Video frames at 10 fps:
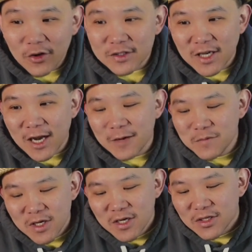the time.
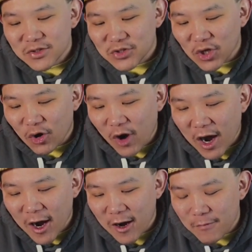So
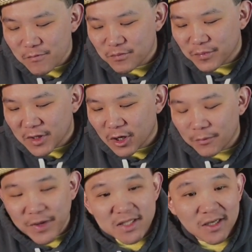um, you know,
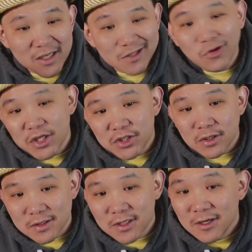based on his
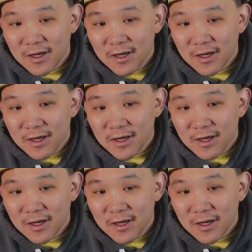questions,